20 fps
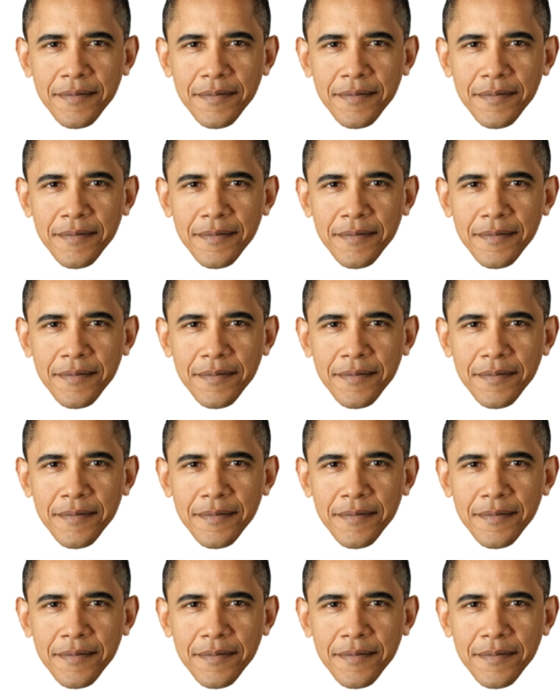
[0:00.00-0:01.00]

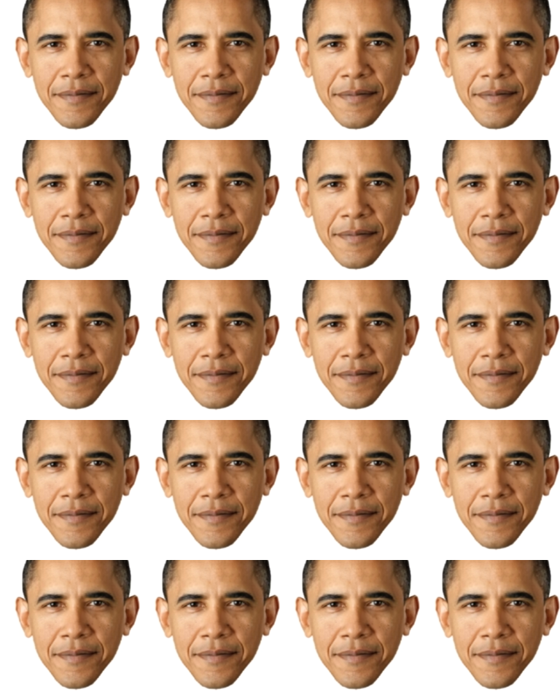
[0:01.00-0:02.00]

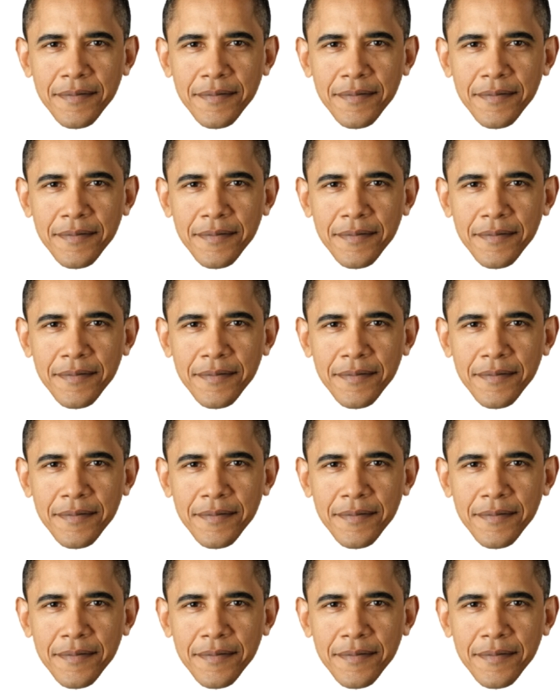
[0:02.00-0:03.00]

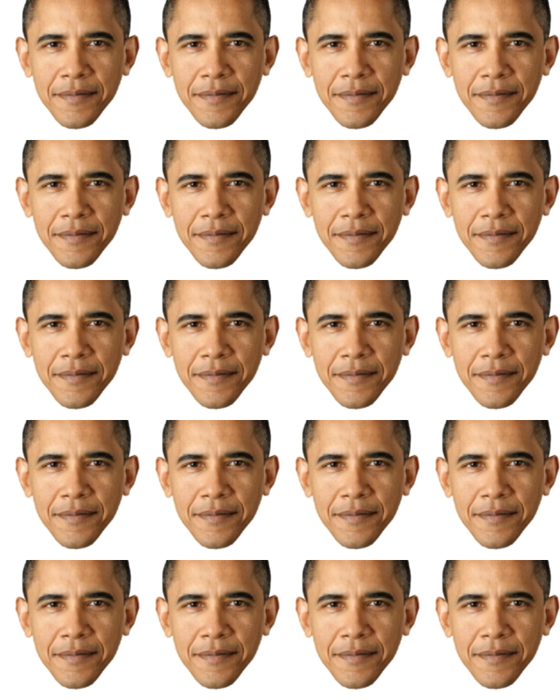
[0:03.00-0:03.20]
[no speech]